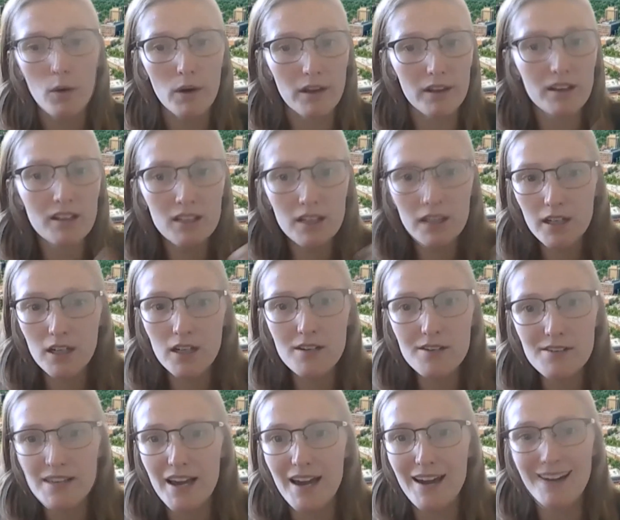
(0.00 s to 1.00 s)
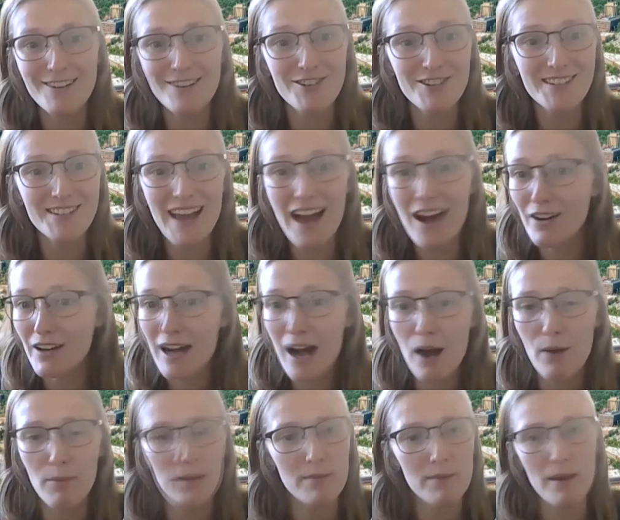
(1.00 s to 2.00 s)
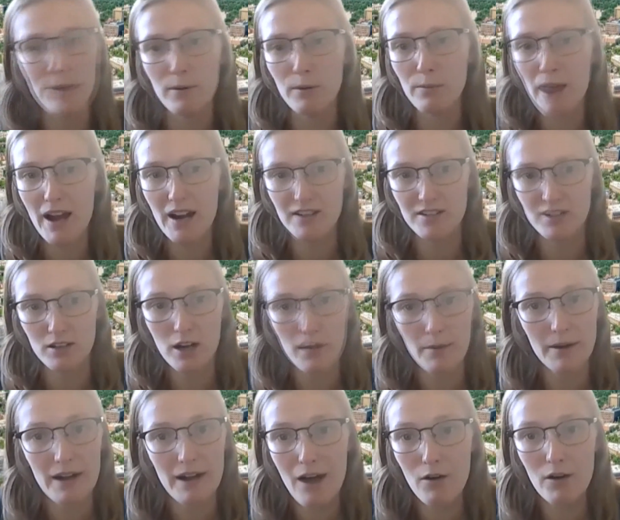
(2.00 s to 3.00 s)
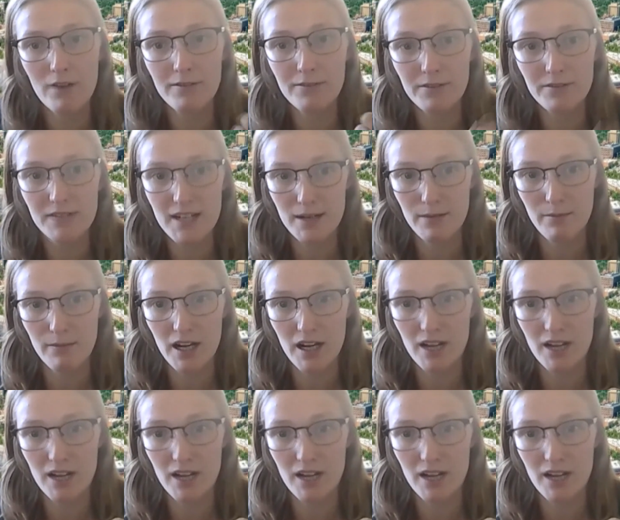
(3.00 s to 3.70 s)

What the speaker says: with clickers and just counting how many paper bags are coming out in 15